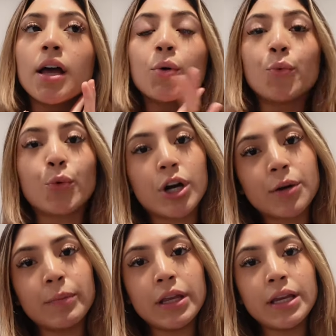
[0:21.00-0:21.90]
work
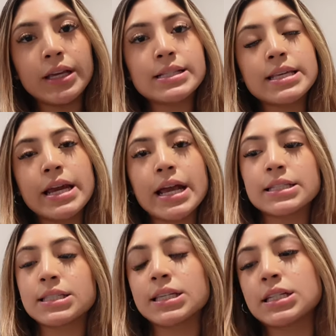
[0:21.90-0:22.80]
meeting today at
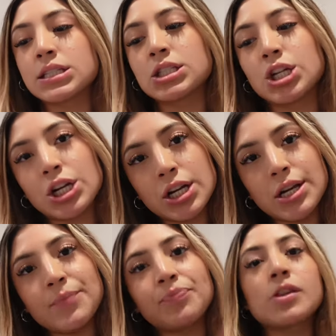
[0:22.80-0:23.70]

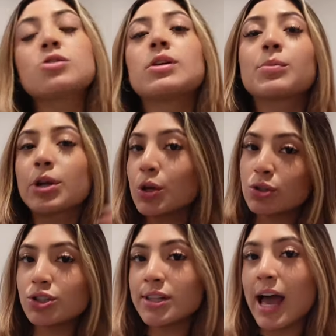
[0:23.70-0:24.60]
6:30. So I'm gonna go
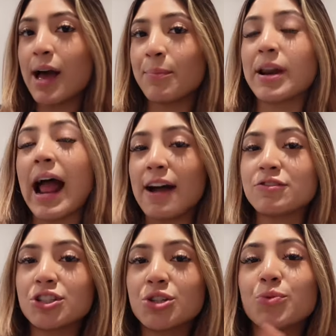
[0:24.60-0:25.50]
to that, but
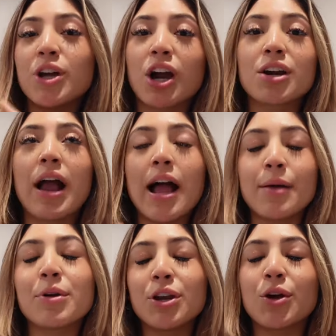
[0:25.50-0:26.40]
after I
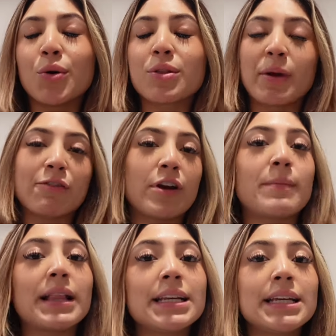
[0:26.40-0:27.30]
am gonna go with my friend
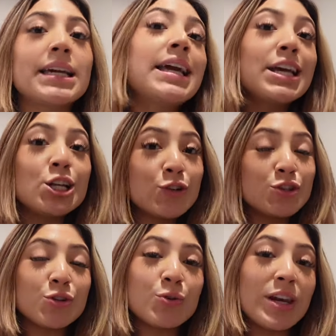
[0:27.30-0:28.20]
Melanie
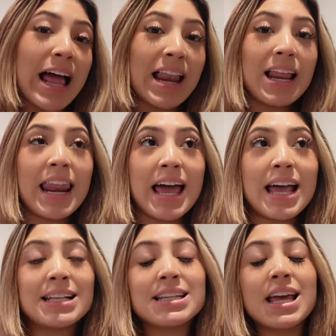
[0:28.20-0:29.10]
to La La
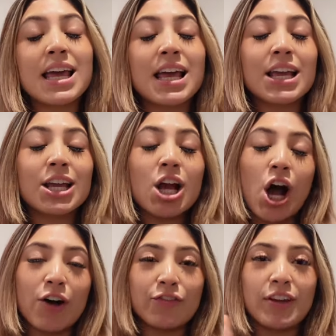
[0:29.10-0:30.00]
Land
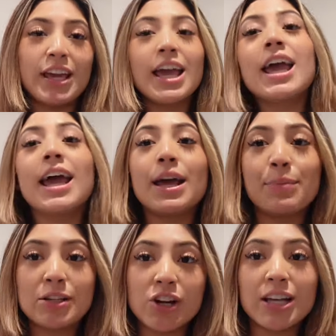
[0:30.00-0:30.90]
Coffee and
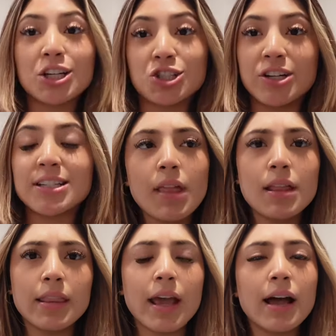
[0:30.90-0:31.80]
be trying their drinks.
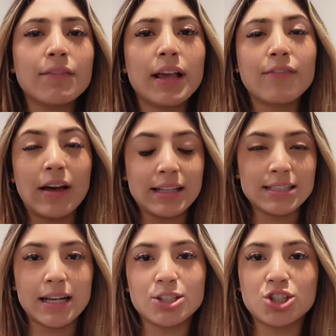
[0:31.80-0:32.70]
They have like
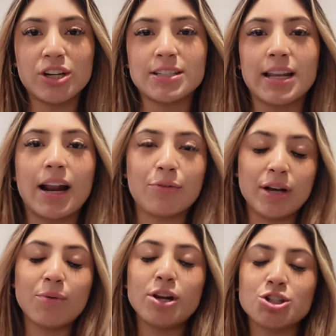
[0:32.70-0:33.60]
Valentine's drinks that I really
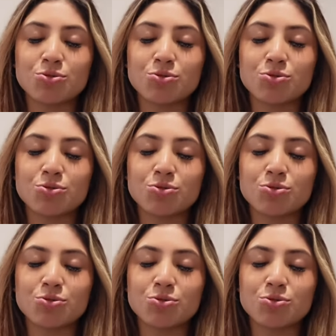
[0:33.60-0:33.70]
want to